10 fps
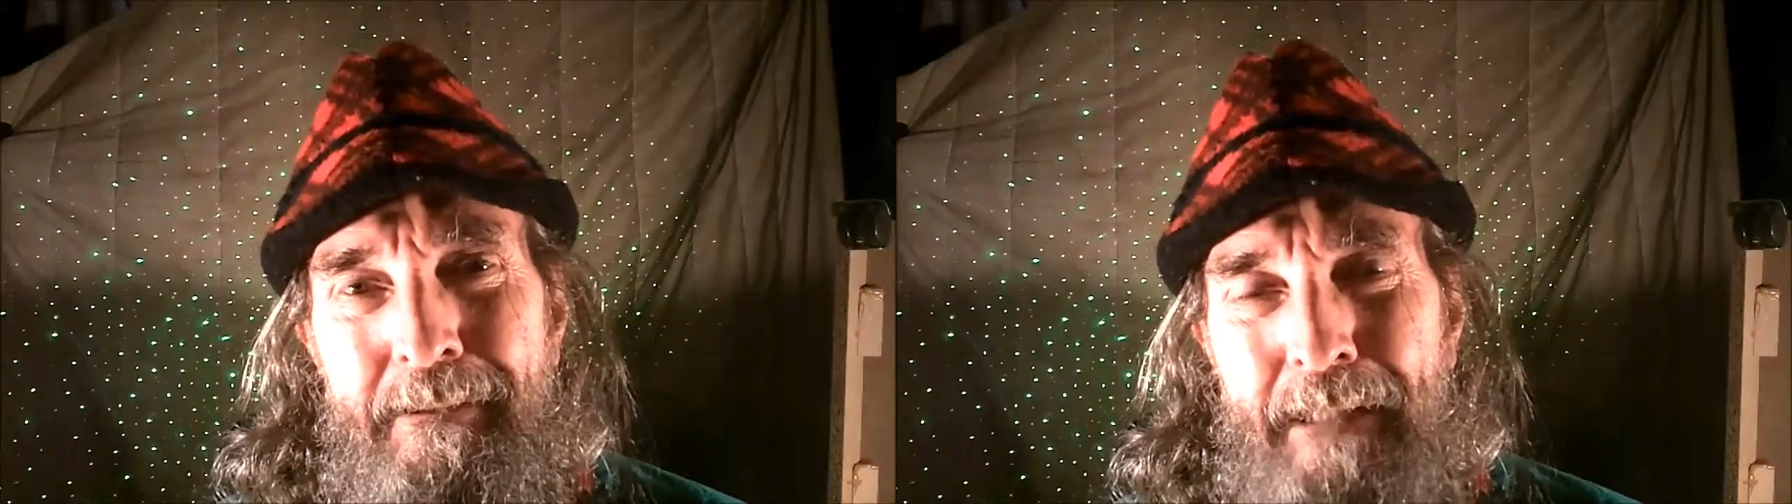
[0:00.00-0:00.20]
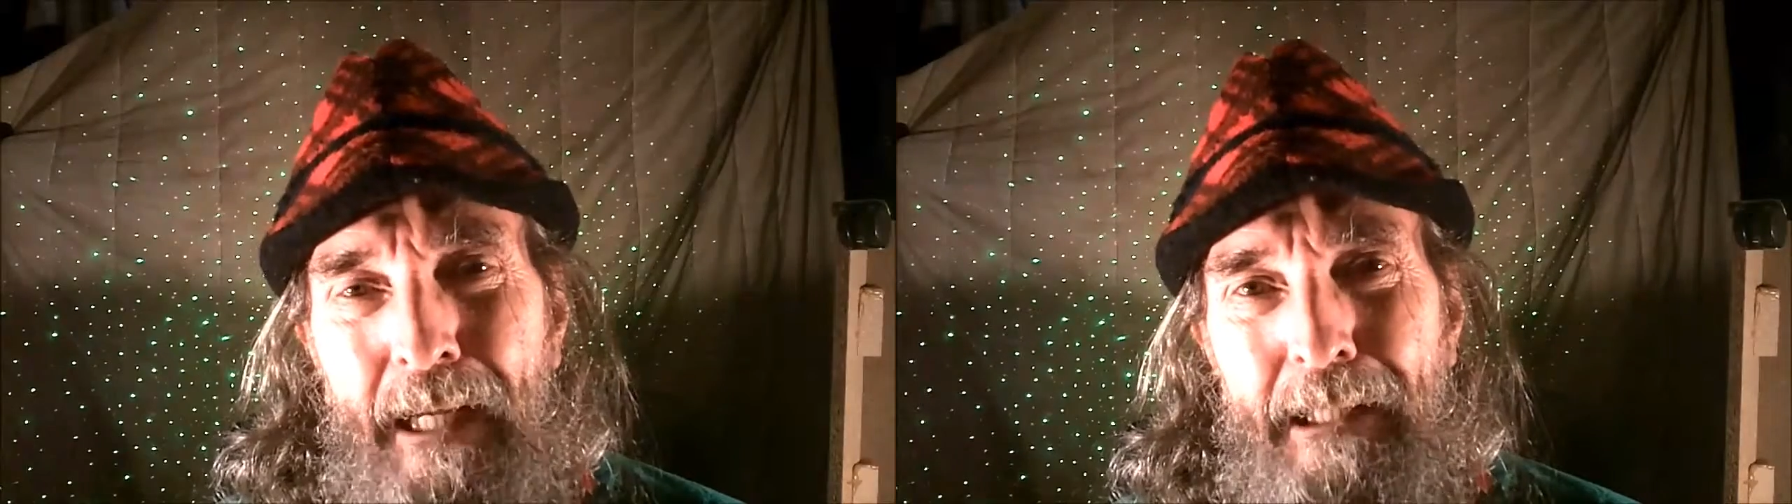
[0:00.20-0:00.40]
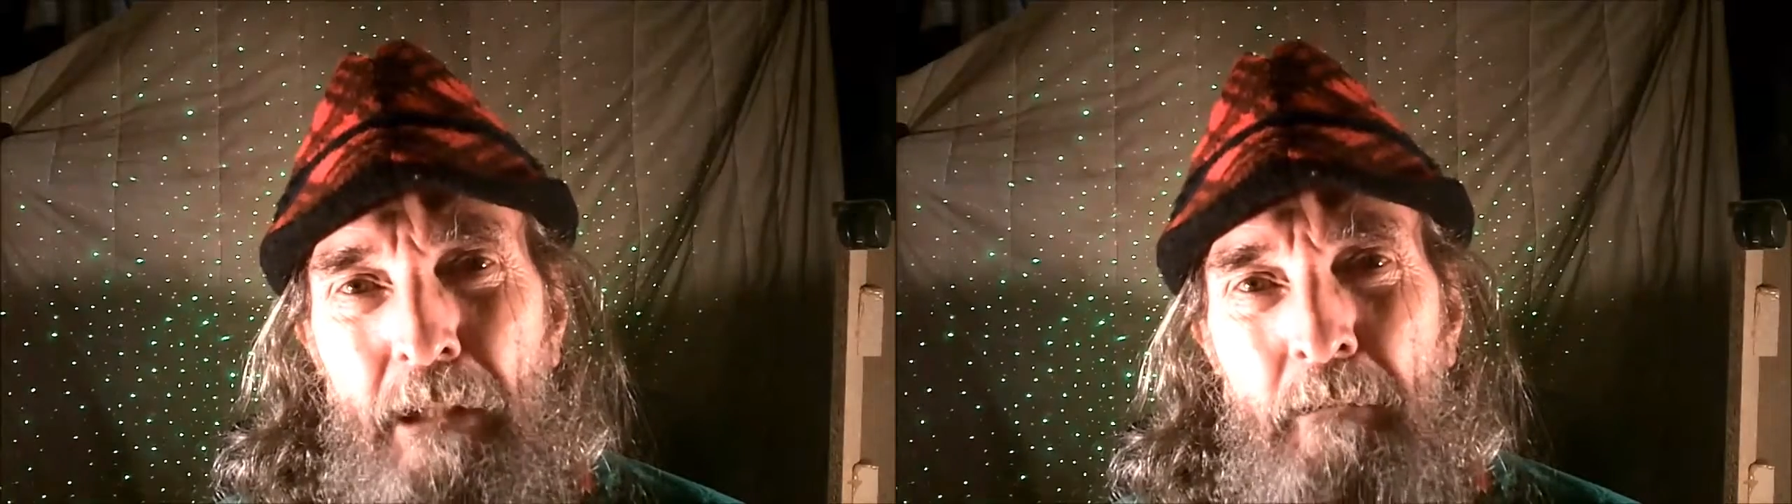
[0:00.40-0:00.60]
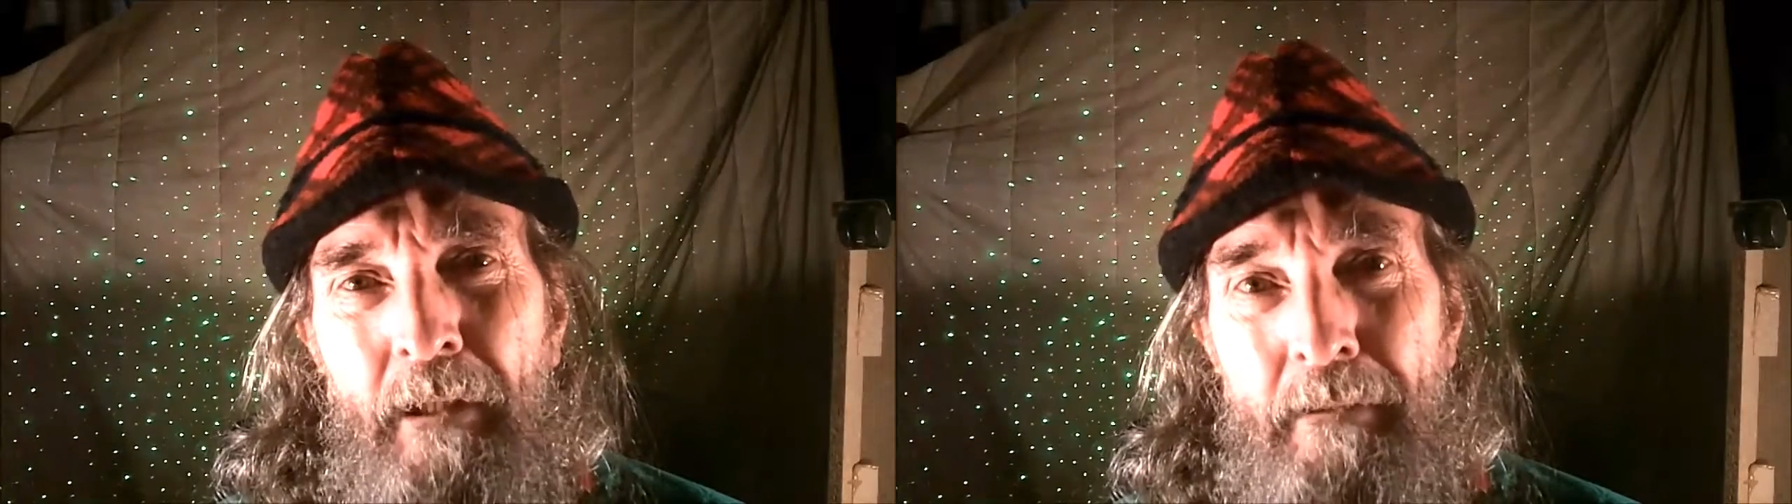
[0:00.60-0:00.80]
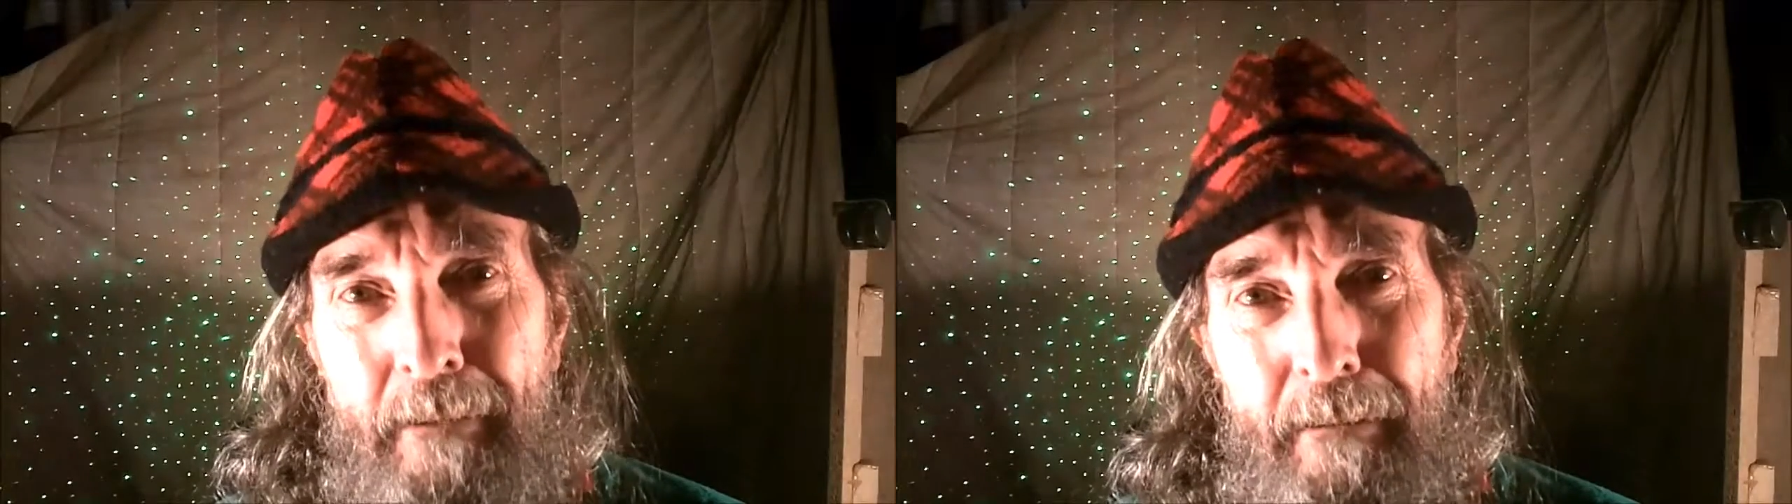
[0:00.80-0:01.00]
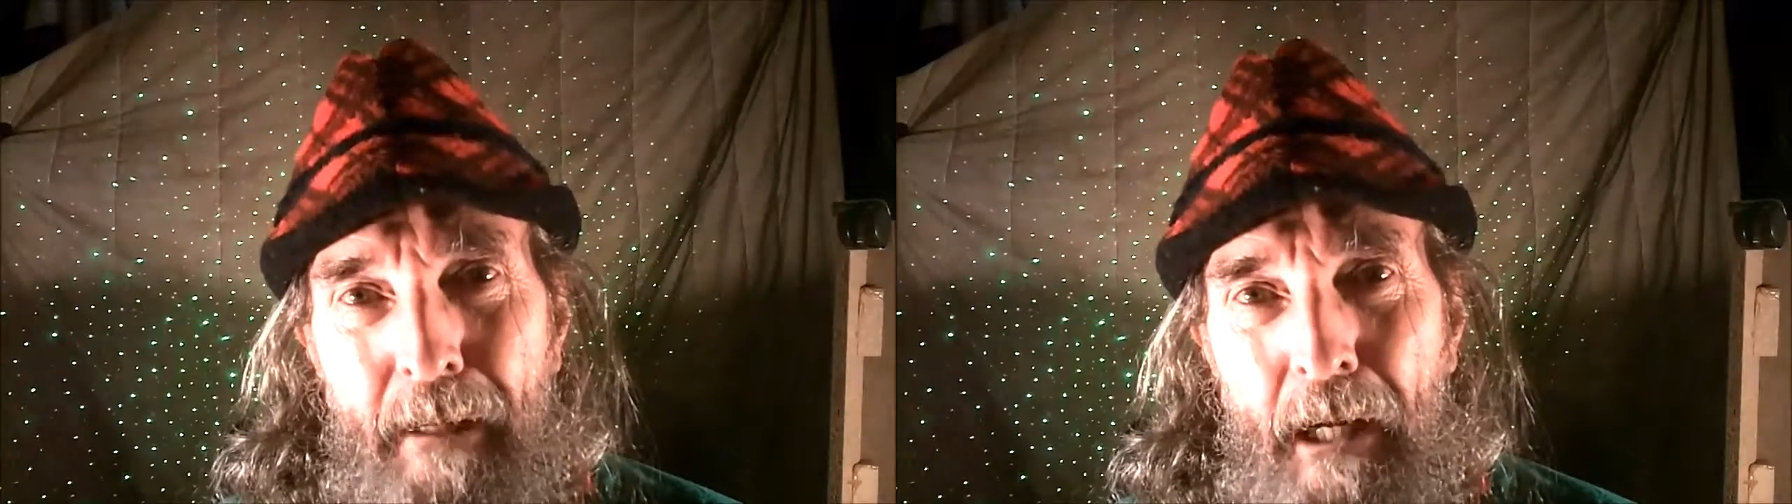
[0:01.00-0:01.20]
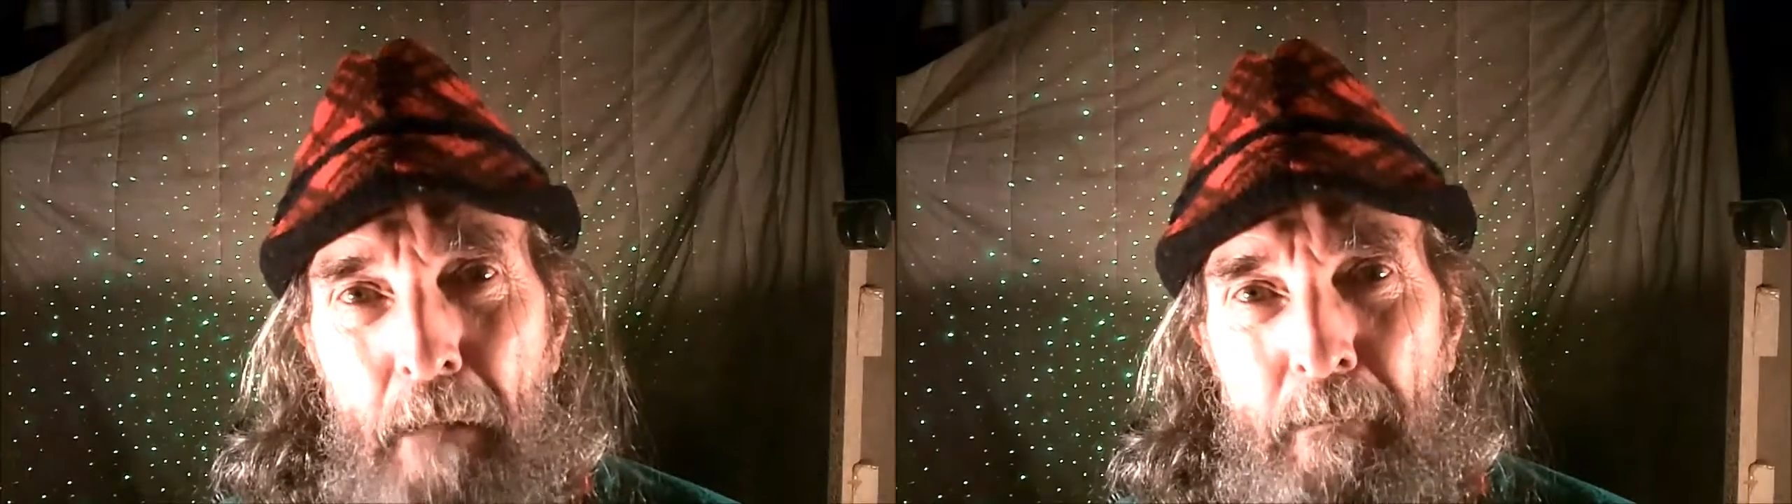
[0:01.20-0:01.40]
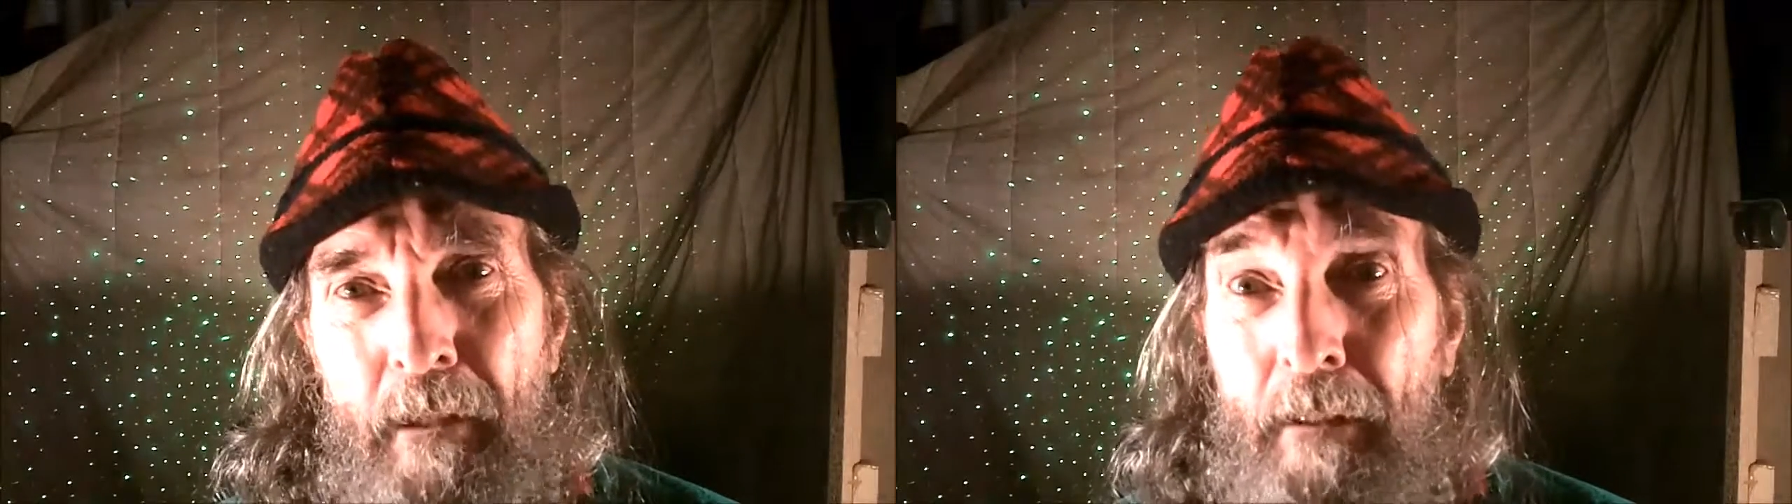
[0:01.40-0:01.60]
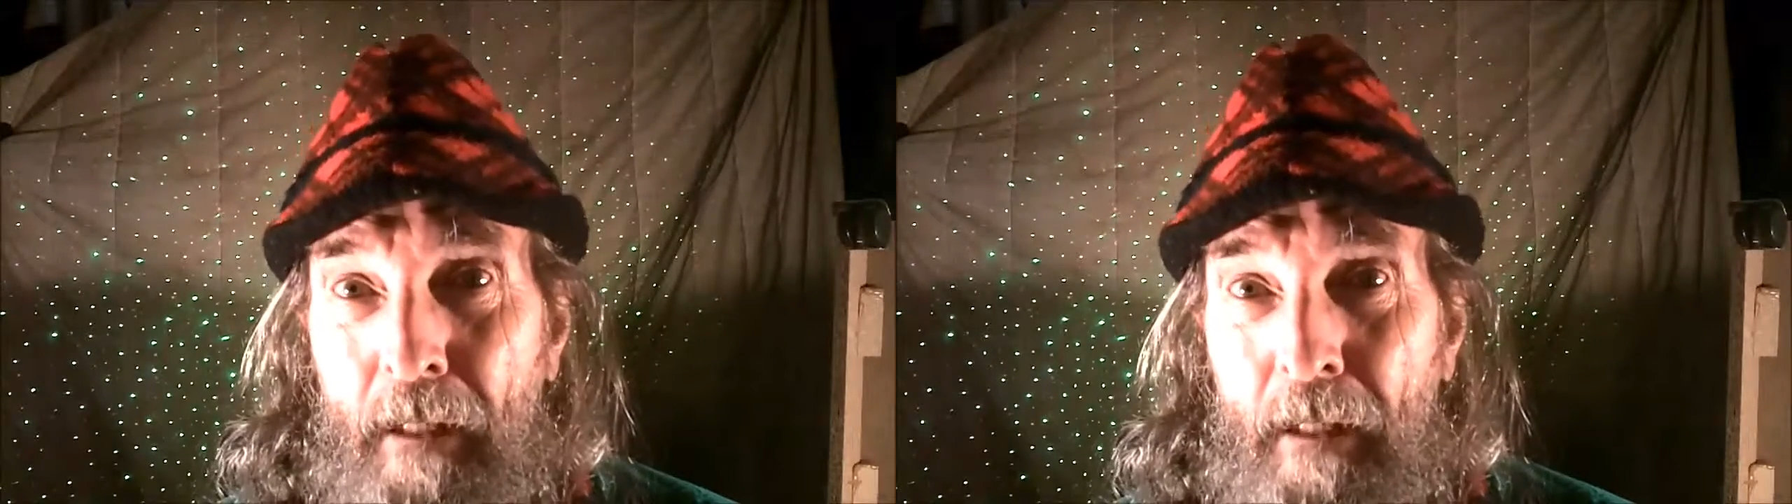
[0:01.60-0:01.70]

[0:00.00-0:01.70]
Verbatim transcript: Sadly, when it did happen,